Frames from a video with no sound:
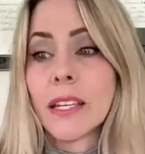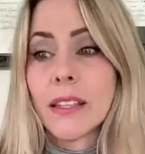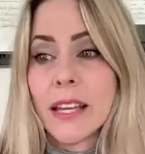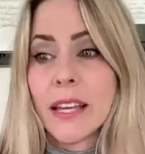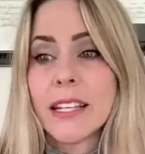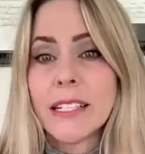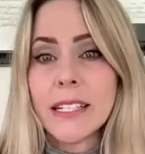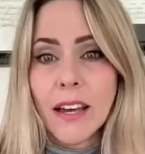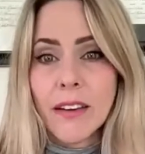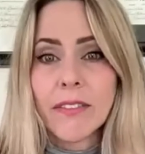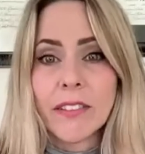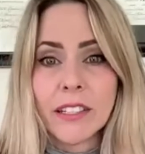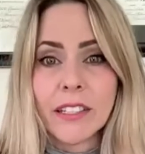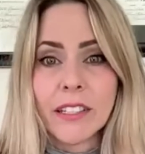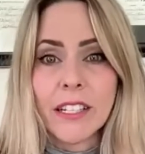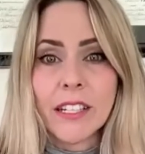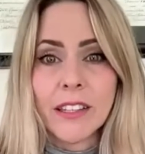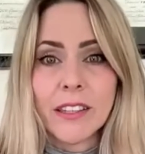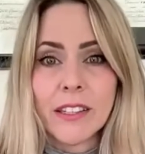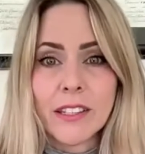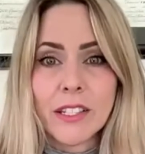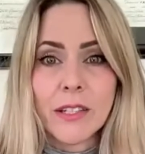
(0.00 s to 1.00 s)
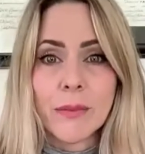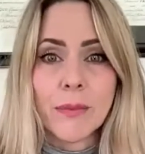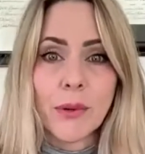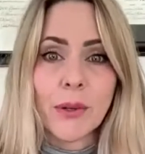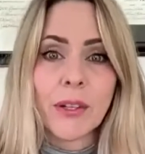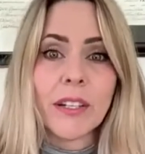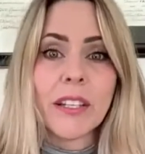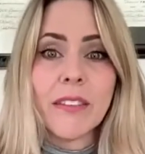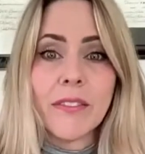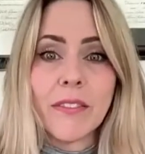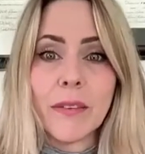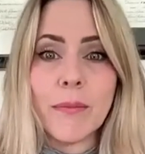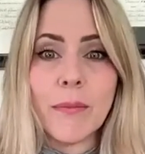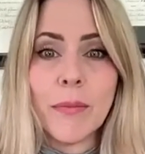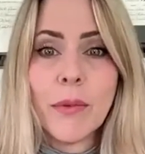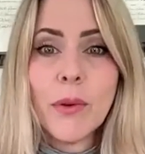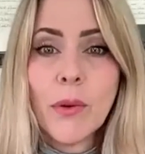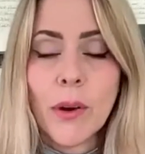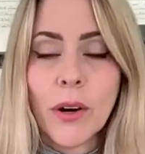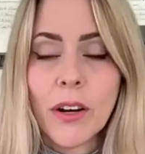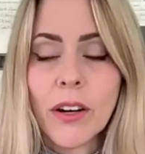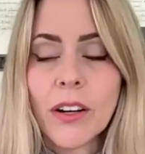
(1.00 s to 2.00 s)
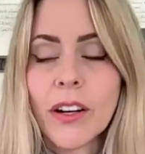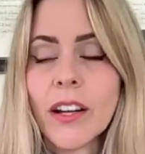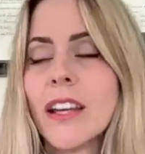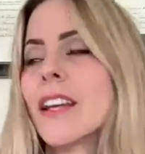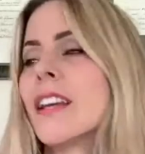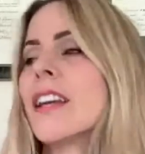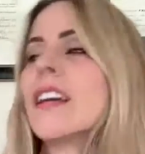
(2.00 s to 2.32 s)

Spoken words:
and they definitely need the support even more.